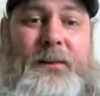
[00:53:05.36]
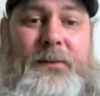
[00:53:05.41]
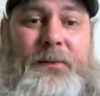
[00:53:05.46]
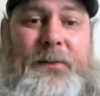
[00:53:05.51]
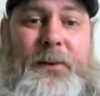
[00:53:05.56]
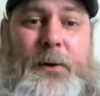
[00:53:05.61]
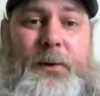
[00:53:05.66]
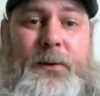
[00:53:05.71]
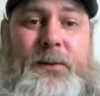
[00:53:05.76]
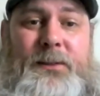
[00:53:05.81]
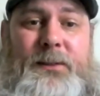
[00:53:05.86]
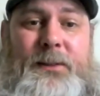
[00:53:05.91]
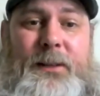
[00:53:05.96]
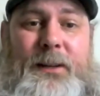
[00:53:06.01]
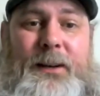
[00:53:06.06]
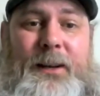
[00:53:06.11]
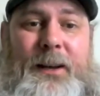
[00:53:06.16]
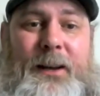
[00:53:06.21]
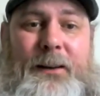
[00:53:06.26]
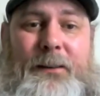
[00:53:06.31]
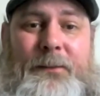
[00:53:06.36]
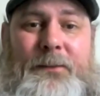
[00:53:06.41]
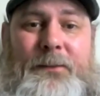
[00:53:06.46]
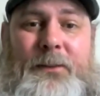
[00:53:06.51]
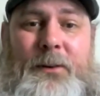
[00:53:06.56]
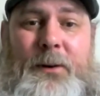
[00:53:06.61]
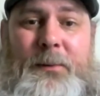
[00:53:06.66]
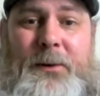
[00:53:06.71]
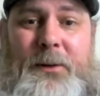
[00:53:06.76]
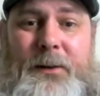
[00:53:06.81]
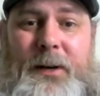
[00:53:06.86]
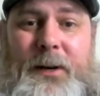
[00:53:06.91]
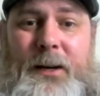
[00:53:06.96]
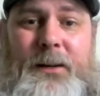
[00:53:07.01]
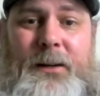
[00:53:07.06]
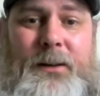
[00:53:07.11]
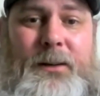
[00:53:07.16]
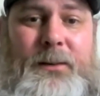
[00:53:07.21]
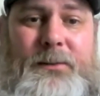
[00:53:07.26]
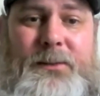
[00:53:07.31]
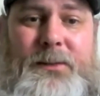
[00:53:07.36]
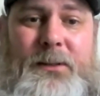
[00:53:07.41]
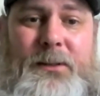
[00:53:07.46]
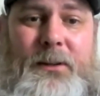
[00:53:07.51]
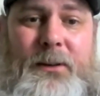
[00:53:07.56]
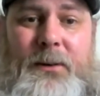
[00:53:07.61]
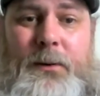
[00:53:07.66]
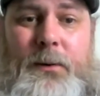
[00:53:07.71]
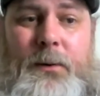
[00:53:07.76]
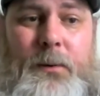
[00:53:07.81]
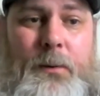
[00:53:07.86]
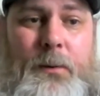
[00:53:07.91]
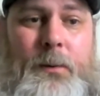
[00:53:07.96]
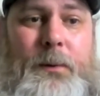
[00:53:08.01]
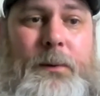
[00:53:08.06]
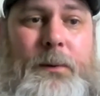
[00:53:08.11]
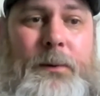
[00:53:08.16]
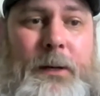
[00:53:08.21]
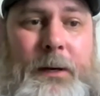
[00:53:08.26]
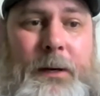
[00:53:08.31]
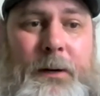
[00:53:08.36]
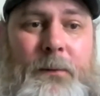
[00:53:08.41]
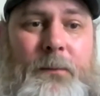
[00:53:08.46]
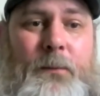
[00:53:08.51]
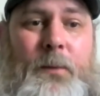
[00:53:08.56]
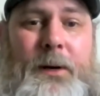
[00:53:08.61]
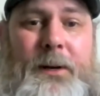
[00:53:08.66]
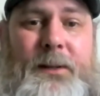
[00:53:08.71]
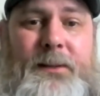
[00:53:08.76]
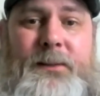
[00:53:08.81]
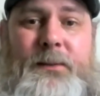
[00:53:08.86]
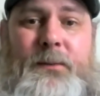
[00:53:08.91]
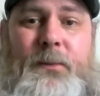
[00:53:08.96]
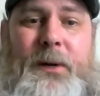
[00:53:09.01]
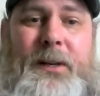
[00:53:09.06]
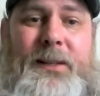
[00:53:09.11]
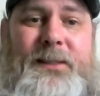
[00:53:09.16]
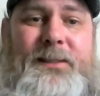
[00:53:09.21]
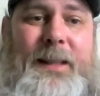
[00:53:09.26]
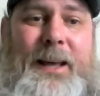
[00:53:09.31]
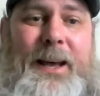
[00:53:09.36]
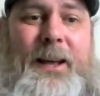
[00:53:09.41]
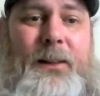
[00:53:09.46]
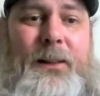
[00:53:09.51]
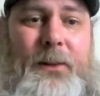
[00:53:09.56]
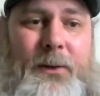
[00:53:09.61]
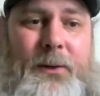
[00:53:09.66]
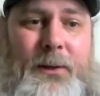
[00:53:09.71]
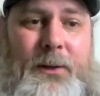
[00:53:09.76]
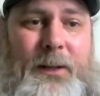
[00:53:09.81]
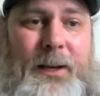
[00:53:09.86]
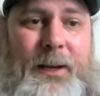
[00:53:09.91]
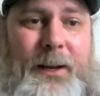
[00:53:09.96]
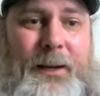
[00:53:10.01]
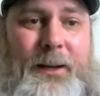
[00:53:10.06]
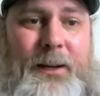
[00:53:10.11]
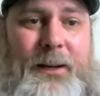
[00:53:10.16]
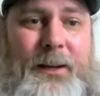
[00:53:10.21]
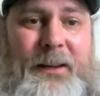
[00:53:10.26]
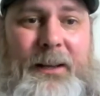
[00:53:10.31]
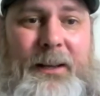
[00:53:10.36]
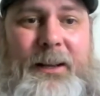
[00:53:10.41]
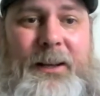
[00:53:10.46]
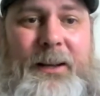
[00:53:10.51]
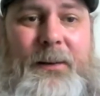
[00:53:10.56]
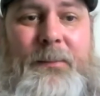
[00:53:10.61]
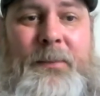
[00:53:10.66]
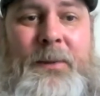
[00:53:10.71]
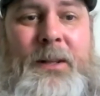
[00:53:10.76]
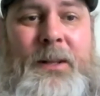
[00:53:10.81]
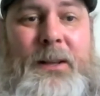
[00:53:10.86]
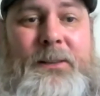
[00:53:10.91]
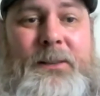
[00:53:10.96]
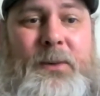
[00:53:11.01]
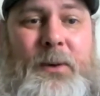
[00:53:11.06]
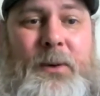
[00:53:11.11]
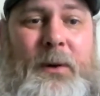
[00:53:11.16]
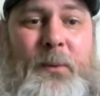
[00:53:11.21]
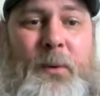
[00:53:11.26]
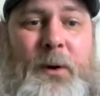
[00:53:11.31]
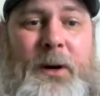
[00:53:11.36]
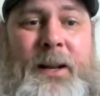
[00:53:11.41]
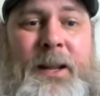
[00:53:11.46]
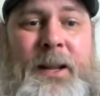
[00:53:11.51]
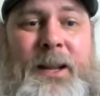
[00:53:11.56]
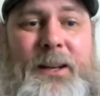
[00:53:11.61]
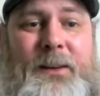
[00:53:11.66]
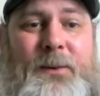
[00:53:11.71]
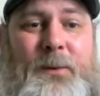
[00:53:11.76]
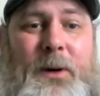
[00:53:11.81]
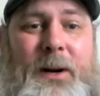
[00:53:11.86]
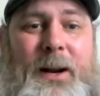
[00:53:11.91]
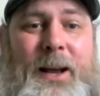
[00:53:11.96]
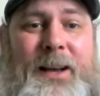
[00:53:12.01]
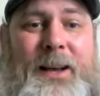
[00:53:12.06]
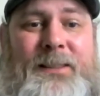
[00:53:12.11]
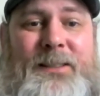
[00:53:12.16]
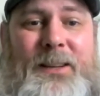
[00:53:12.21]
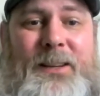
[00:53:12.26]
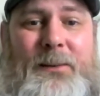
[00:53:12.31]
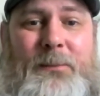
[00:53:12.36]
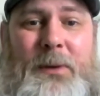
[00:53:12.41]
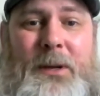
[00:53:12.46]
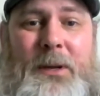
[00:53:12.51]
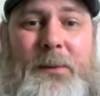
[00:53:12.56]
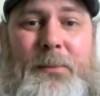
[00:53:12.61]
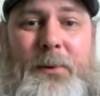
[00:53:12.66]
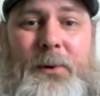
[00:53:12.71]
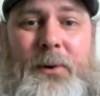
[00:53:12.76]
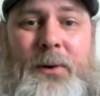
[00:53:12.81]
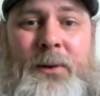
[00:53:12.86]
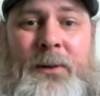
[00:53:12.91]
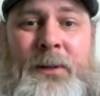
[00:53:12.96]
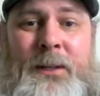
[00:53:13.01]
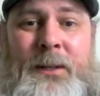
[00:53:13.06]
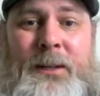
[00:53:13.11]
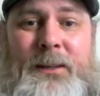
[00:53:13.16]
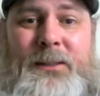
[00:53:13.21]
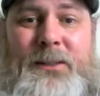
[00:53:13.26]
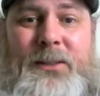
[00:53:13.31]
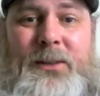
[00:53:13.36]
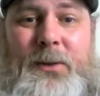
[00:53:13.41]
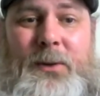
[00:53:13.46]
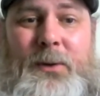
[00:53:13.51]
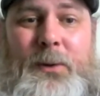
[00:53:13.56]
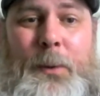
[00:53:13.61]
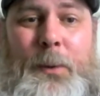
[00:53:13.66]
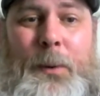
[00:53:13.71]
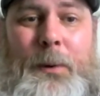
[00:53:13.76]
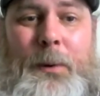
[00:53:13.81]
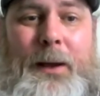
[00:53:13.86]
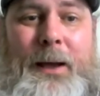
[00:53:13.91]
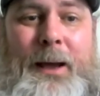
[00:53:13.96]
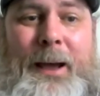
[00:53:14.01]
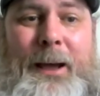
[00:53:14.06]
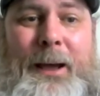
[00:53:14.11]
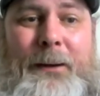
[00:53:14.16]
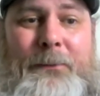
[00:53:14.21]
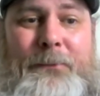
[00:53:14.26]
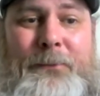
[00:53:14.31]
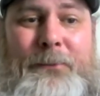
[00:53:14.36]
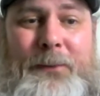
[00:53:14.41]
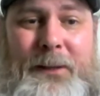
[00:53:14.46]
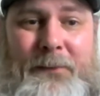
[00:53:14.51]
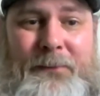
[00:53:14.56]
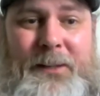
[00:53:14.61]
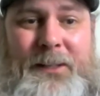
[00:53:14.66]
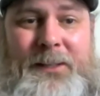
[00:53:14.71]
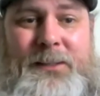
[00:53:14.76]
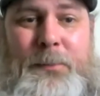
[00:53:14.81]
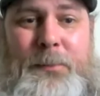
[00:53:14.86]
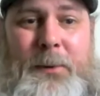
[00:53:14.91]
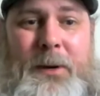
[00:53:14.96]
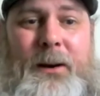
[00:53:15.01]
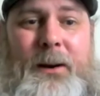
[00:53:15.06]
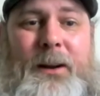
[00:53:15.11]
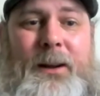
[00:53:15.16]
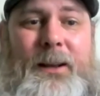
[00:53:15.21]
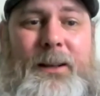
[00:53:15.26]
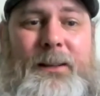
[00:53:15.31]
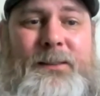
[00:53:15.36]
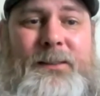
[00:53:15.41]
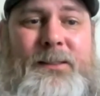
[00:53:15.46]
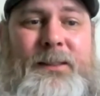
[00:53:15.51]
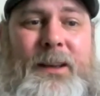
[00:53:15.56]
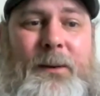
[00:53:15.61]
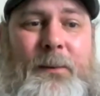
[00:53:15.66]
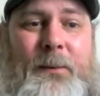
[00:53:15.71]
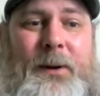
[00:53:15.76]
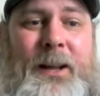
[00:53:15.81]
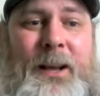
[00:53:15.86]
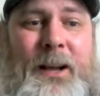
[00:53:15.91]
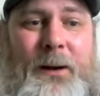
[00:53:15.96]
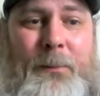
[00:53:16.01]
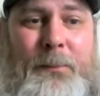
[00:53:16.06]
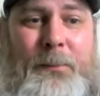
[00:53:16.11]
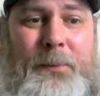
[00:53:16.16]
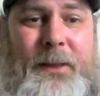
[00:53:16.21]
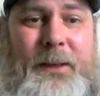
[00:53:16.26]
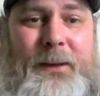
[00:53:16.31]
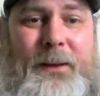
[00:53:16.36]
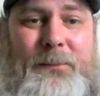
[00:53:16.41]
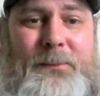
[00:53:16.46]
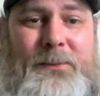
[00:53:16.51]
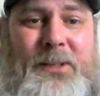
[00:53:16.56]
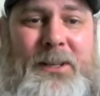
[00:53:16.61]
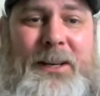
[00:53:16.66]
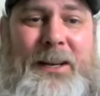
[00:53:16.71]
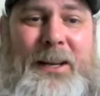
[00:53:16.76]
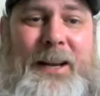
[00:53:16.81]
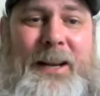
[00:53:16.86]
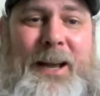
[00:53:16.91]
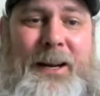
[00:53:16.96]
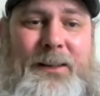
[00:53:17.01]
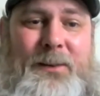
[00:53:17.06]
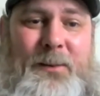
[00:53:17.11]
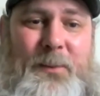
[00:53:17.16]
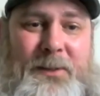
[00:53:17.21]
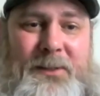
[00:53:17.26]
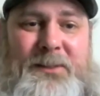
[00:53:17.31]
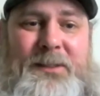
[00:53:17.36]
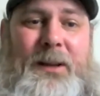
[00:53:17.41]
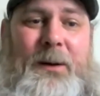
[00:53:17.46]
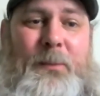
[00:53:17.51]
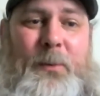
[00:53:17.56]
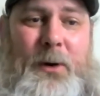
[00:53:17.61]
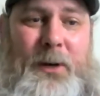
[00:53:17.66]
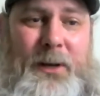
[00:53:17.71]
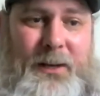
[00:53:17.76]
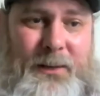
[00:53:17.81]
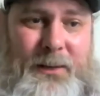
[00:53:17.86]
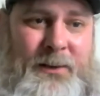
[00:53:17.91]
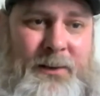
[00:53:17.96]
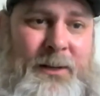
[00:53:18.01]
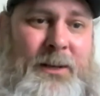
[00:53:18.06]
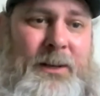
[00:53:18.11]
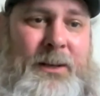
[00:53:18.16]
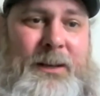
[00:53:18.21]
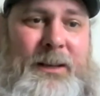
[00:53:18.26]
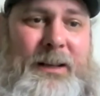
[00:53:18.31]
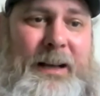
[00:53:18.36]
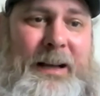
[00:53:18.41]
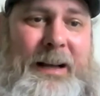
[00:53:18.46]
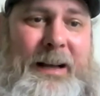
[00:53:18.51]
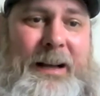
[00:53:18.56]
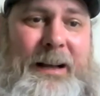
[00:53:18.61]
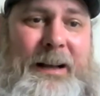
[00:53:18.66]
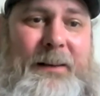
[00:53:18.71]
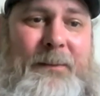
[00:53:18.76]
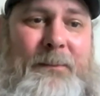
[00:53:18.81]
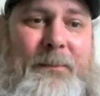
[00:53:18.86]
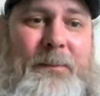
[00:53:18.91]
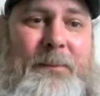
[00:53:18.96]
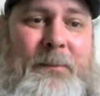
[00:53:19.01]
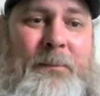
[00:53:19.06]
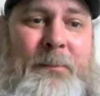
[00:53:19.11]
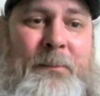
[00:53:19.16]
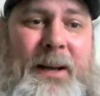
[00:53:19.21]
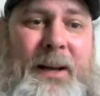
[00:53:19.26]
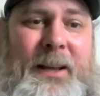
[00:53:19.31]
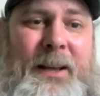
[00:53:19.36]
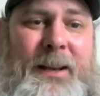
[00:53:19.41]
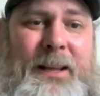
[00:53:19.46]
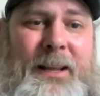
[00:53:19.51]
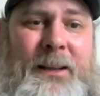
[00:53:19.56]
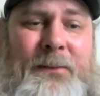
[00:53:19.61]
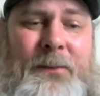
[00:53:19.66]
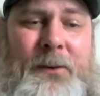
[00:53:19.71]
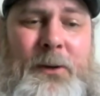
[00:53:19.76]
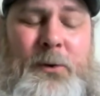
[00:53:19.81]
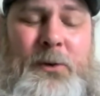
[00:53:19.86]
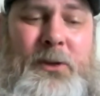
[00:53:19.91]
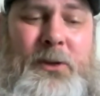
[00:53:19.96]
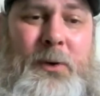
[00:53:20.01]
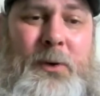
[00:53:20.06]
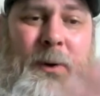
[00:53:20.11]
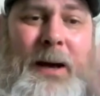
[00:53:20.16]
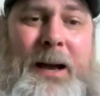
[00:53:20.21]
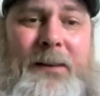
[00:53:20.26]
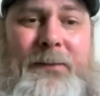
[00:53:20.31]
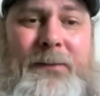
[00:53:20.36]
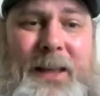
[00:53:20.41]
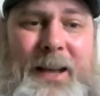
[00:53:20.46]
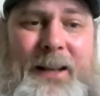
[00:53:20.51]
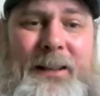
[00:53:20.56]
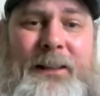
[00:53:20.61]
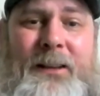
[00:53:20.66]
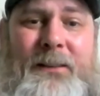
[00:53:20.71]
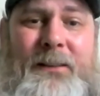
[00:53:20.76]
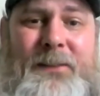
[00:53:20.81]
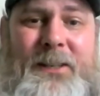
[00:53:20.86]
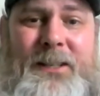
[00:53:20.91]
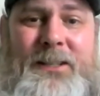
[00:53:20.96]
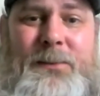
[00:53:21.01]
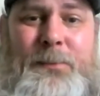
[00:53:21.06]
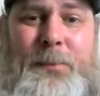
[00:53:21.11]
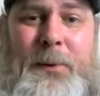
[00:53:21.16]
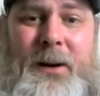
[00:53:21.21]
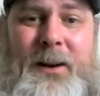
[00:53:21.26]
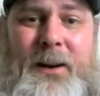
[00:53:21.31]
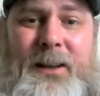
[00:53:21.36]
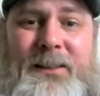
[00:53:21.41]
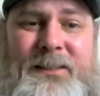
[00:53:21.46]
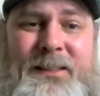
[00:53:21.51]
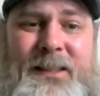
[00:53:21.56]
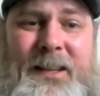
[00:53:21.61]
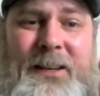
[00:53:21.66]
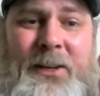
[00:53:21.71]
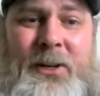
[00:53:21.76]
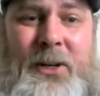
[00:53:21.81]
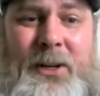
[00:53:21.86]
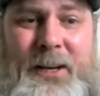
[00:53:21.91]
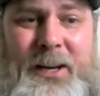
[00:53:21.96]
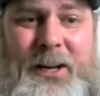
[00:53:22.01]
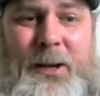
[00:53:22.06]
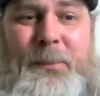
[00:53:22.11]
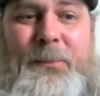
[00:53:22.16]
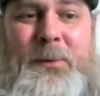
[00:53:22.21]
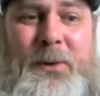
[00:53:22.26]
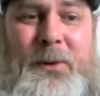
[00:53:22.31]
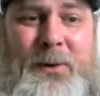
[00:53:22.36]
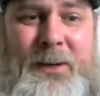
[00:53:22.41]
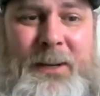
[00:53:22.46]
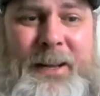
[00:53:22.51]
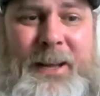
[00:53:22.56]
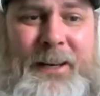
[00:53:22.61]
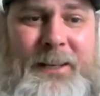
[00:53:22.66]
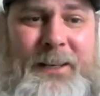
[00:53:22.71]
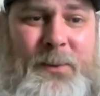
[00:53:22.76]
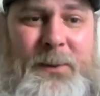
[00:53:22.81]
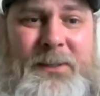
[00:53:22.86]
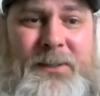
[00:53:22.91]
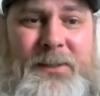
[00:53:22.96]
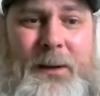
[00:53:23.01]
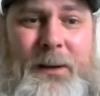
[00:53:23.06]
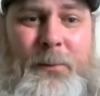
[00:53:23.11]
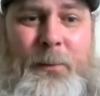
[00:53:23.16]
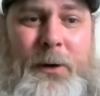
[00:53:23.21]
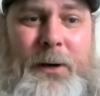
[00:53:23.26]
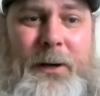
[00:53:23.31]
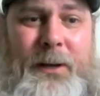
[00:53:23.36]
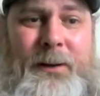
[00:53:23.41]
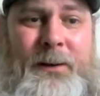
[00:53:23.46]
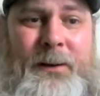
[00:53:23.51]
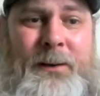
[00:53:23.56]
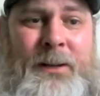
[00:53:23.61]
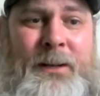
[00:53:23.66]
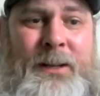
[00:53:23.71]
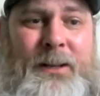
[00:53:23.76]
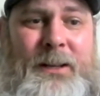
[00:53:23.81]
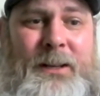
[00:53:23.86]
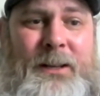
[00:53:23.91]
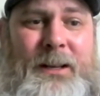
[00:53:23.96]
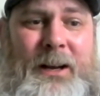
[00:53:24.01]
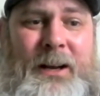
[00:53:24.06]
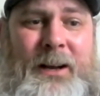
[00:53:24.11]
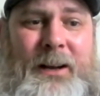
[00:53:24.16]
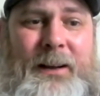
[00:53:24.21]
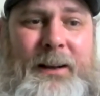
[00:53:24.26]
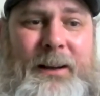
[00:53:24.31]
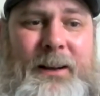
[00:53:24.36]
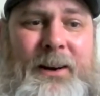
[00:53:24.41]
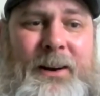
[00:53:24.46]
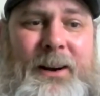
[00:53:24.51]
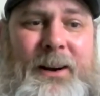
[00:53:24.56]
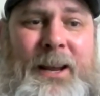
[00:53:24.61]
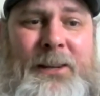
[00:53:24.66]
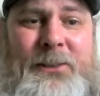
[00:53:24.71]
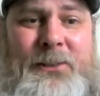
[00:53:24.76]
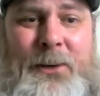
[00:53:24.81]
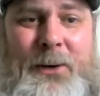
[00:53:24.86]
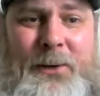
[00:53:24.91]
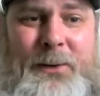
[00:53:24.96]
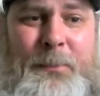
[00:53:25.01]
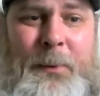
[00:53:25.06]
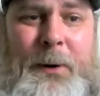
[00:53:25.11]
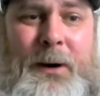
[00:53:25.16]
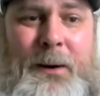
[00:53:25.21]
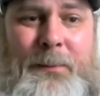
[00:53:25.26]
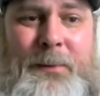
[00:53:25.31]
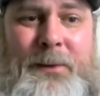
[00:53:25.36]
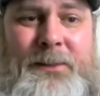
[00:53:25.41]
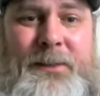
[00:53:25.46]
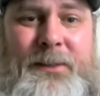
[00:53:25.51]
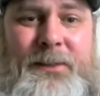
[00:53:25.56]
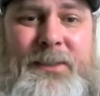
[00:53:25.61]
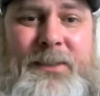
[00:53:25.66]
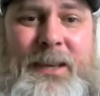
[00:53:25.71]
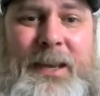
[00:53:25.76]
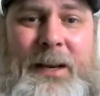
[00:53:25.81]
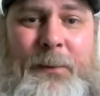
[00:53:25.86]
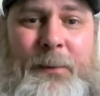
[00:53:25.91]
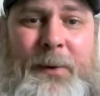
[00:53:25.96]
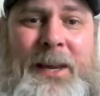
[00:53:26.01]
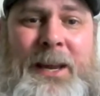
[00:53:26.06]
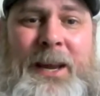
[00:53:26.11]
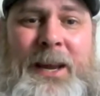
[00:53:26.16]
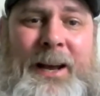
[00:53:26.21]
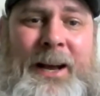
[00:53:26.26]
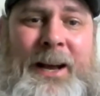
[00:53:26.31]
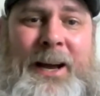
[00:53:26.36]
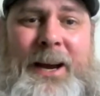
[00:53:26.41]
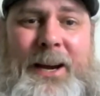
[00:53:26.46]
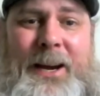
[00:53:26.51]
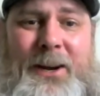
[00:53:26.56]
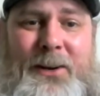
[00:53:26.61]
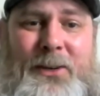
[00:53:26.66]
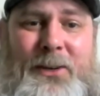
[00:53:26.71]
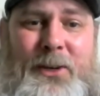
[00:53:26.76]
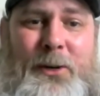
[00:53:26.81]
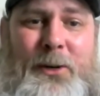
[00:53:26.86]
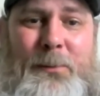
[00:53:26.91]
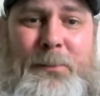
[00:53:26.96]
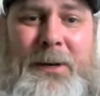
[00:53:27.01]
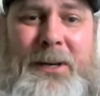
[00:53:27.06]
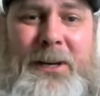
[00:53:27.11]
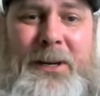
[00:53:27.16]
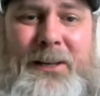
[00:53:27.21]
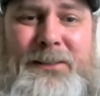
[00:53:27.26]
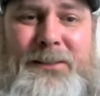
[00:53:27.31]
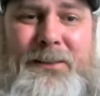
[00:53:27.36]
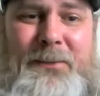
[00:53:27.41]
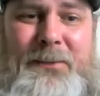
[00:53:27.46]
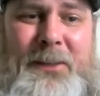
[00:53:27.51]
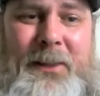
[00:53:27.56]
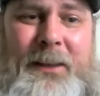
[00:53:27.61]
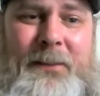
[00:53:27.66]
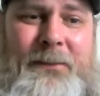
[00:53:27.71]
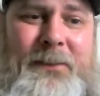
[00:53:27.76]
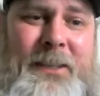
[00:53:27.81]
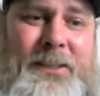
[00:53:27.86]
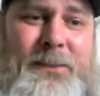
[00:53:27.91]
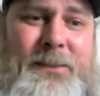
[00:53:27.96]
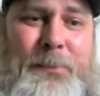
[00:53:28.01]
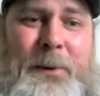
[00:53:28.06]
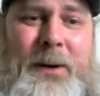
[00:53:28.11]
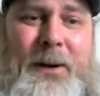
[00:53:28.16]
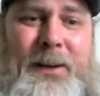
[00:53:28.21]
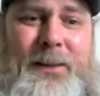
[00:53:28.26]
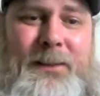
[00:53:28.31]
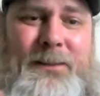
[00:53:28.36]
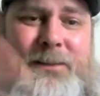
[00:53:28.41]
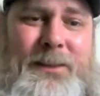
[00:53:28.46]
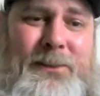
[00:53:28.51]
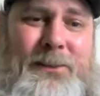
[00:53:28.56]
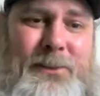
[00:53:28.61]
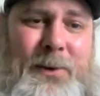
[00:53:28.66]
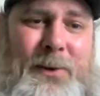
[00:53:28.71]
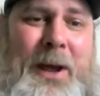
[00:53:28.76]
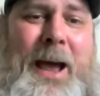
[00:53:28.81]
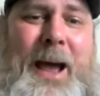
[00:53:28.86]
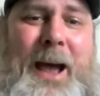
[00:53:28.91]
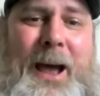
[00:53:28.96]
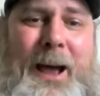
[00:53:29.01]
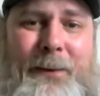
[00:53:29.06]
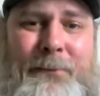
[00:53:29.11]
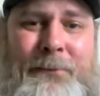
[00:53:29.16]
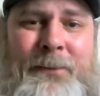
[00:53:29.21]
folks that have criminal records. So, you know, what does that look like? So on one hand, we're asking people to have lived experience that would help them to connect with someone. But if you do have that lived experience that could help you connect with someone, our HR departments are saying we can't hire you because of the lived experience that you have.